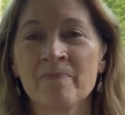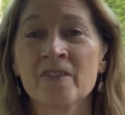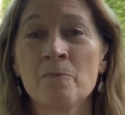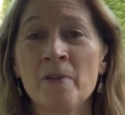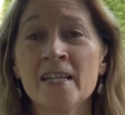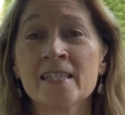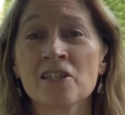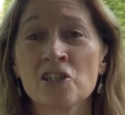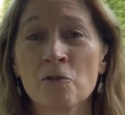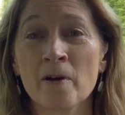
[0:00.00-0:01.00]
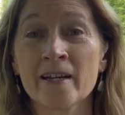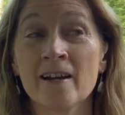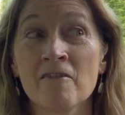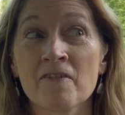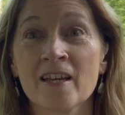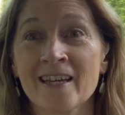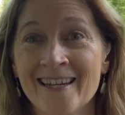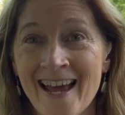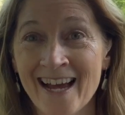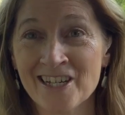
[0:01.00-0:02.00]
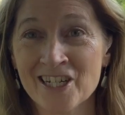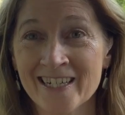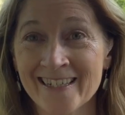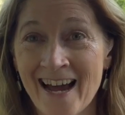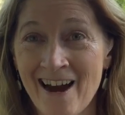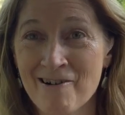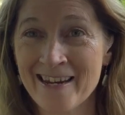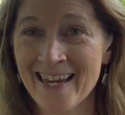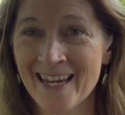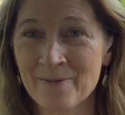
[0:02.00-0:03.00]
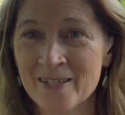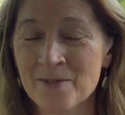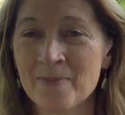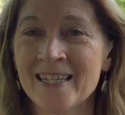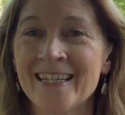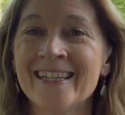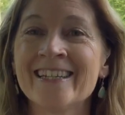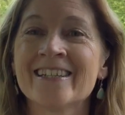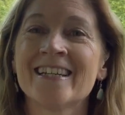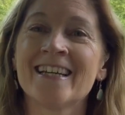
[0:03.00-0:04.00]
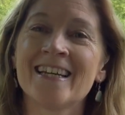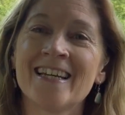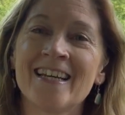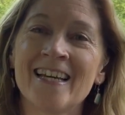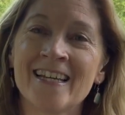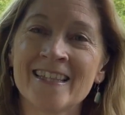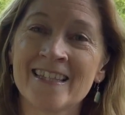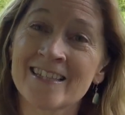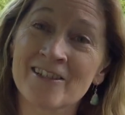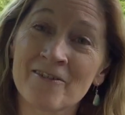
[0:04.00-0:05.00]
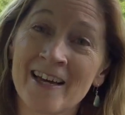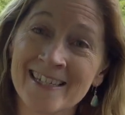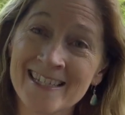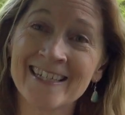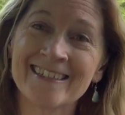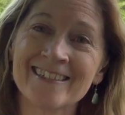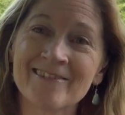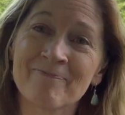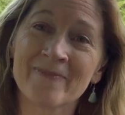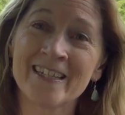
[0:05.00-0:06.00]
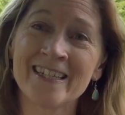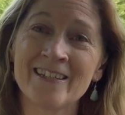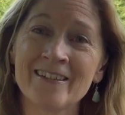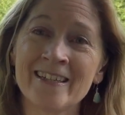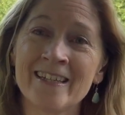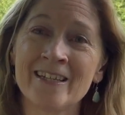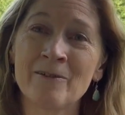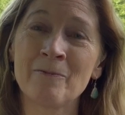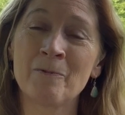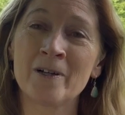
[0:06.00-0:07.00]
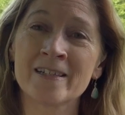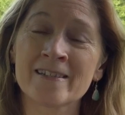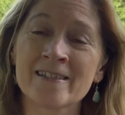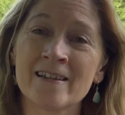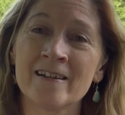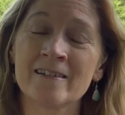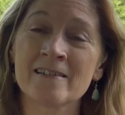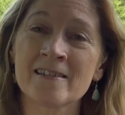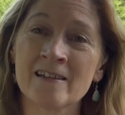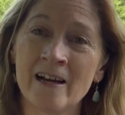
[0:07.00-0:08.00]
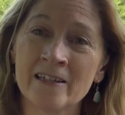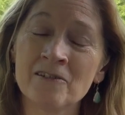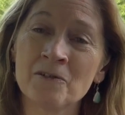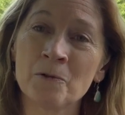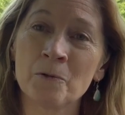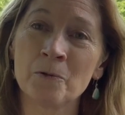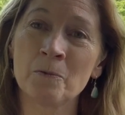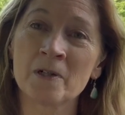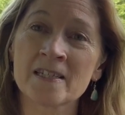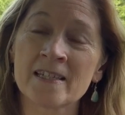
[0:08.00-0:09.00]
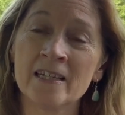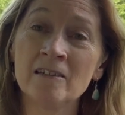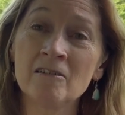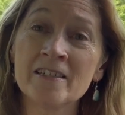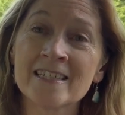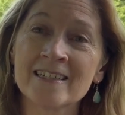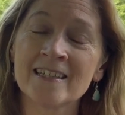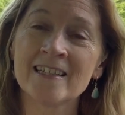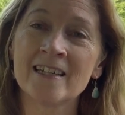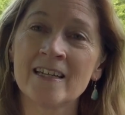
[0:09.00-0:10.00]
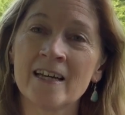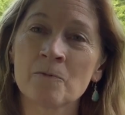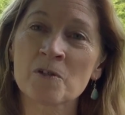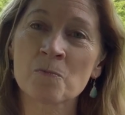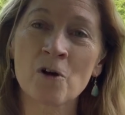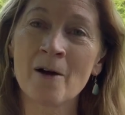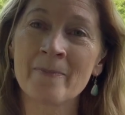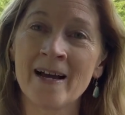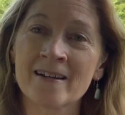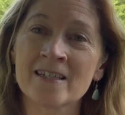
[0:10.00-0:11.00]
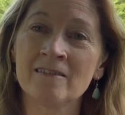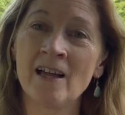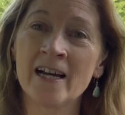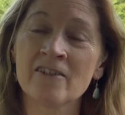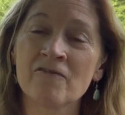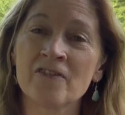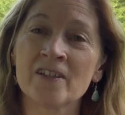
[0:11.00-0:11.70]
the basic story of Ganesh and how he came to be. And so that's it. He was a son who was killed and was brought back to life